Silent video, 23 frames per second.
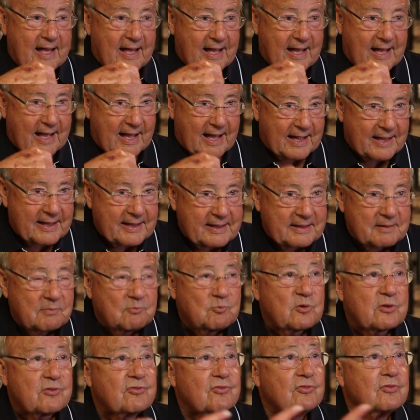I am
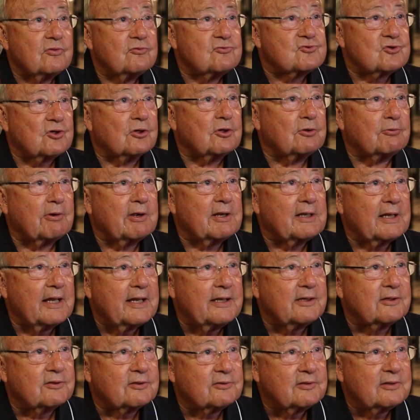with Sugar Ray
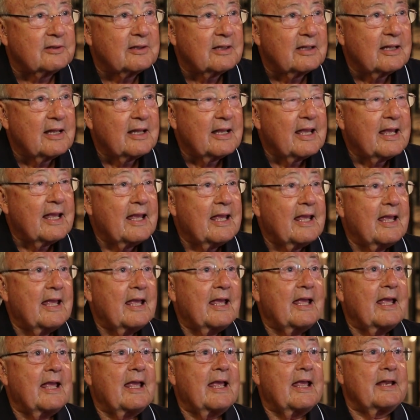Leonard,
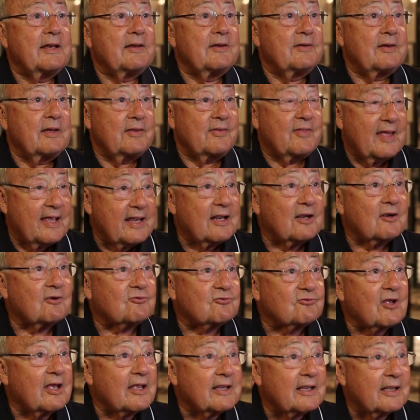and they are
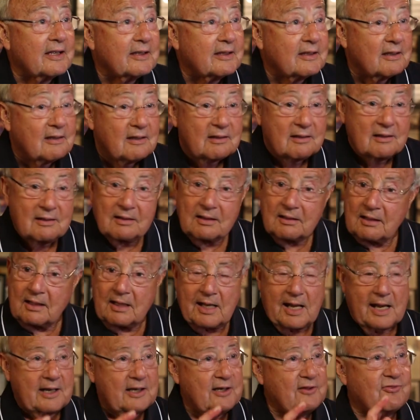saying,
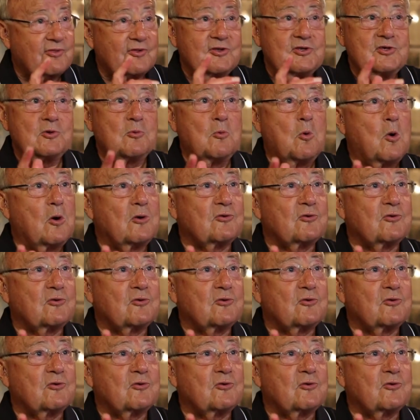anything you want,